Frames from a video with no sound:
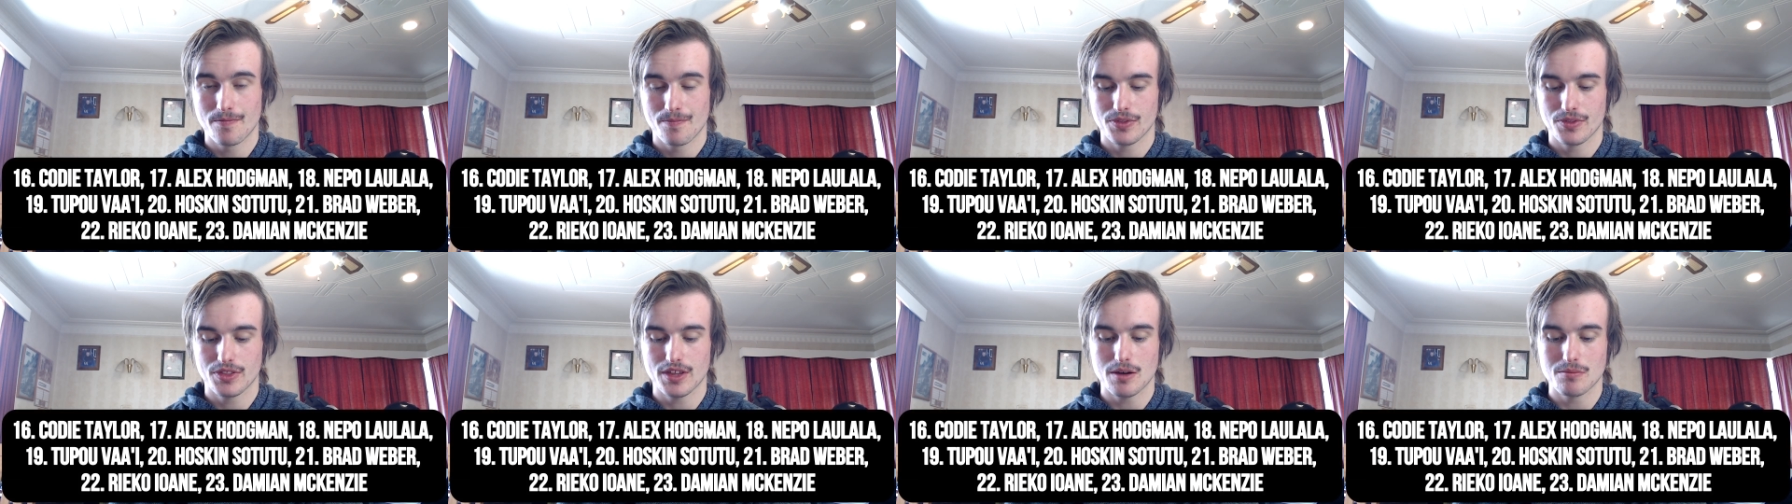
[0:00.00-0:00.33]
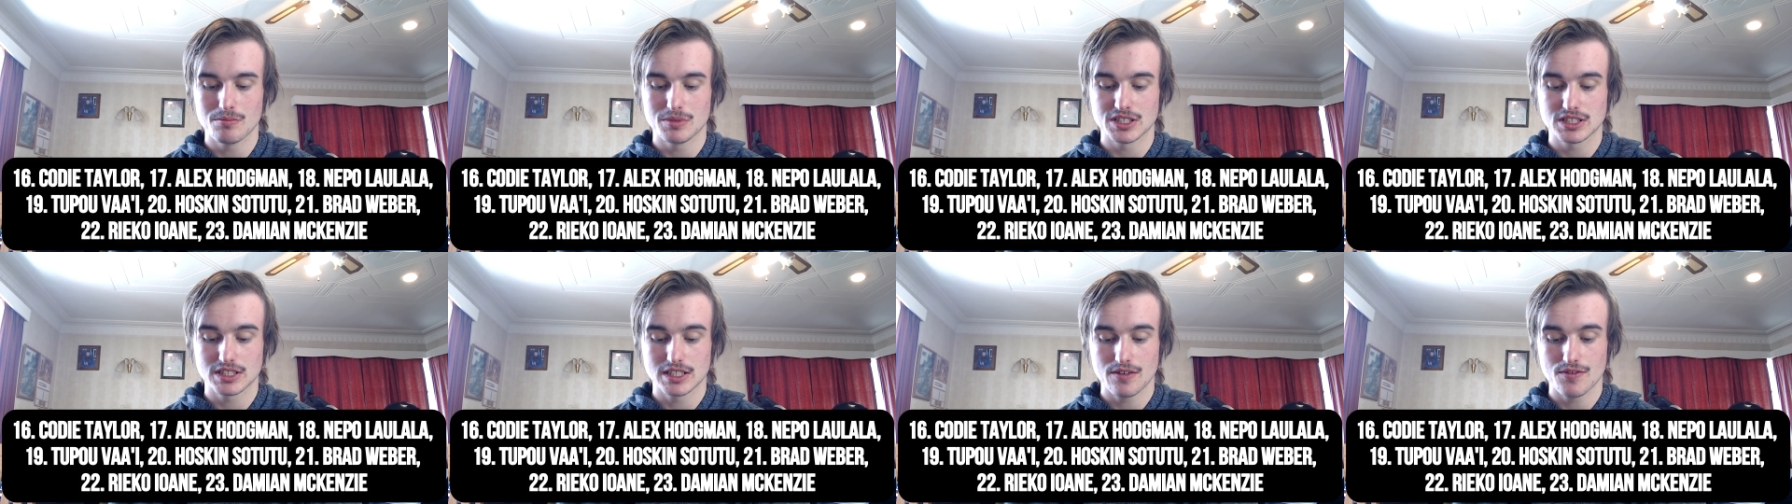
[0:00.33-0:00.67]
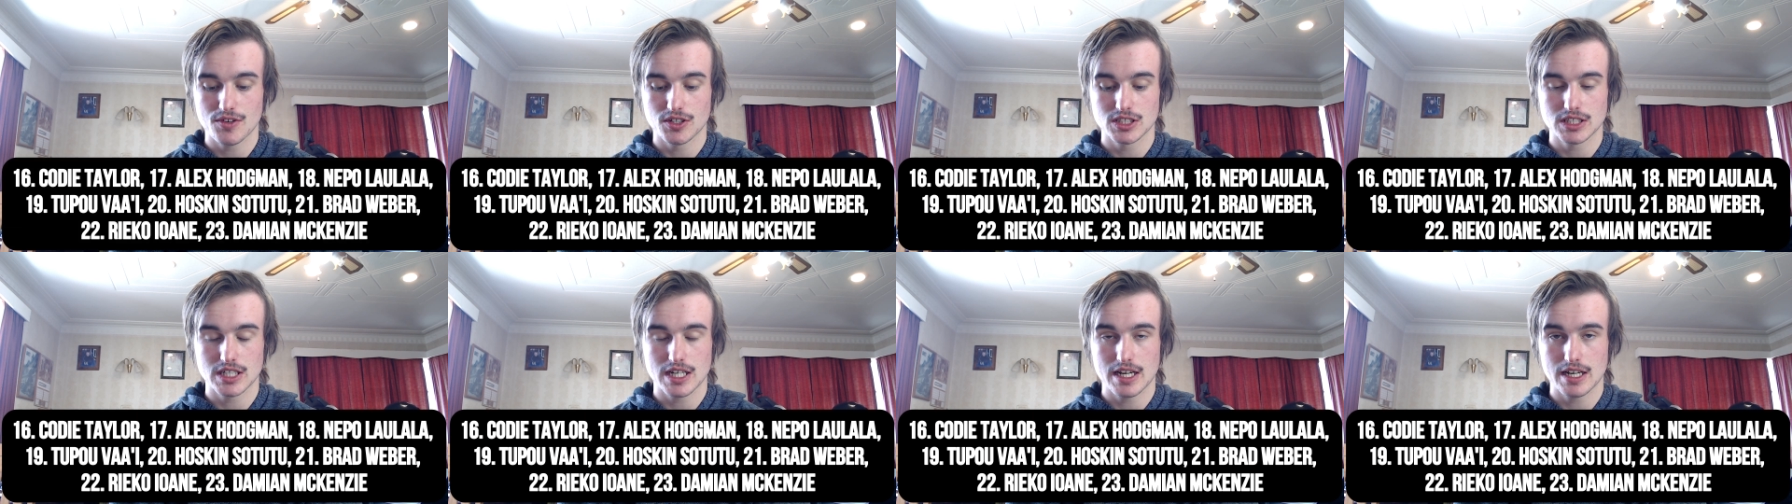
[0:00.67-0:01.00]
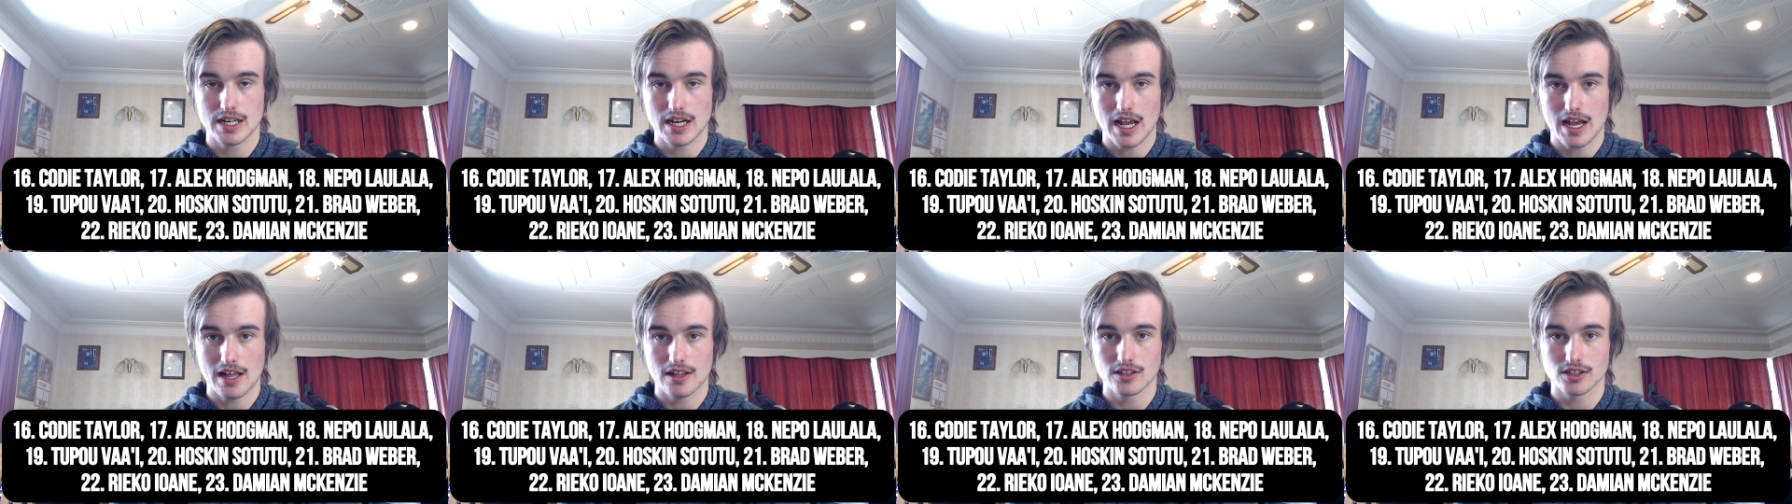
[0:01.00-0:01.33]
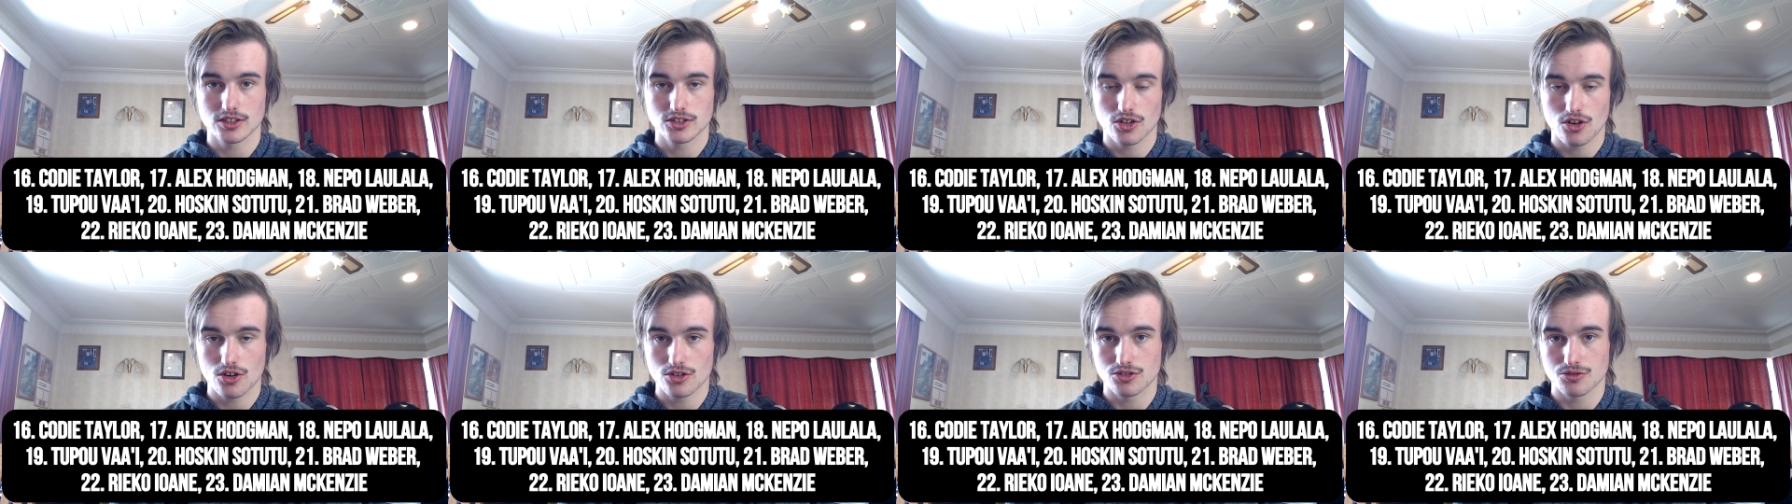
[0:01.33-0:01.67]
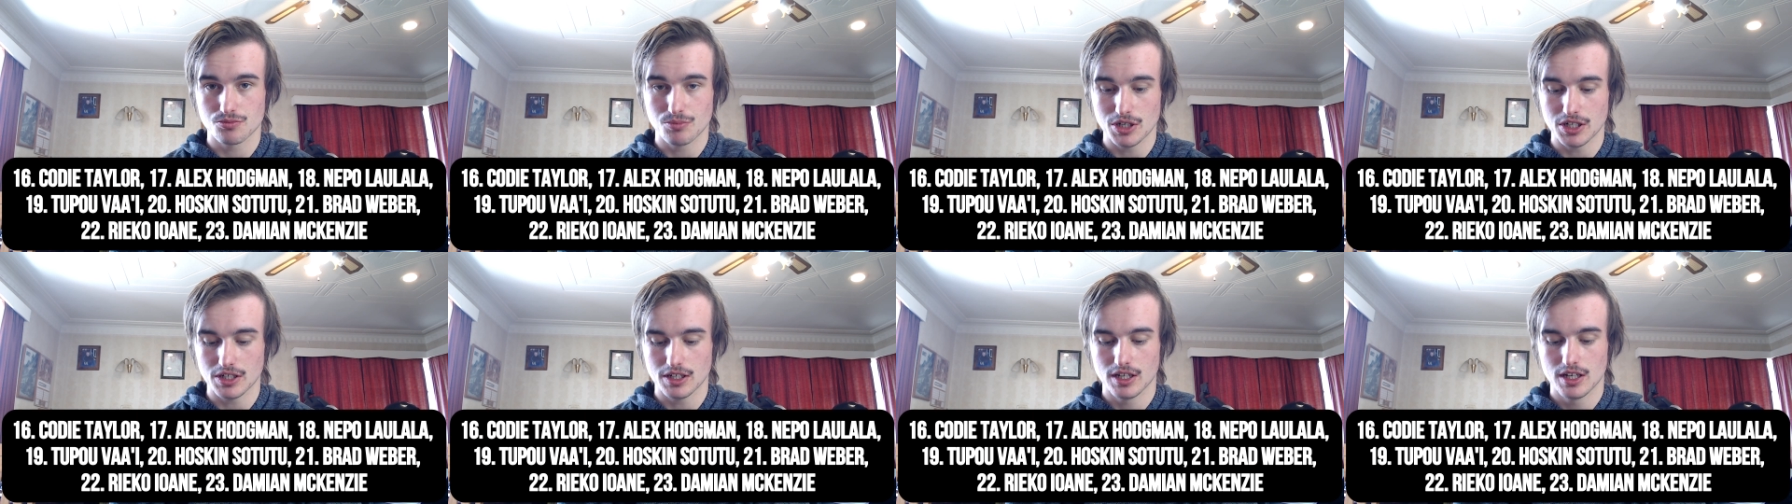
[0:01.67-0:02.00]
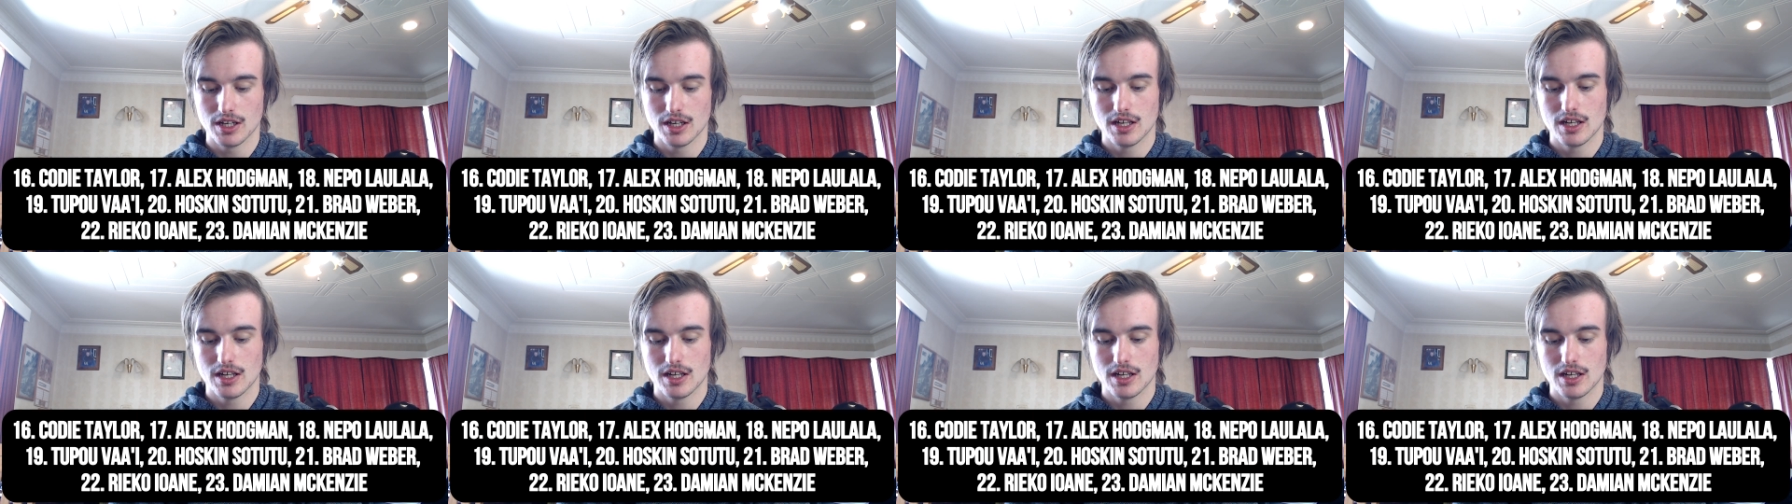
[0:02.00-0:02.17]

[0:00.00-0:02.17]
number 17, Alex Hodgman,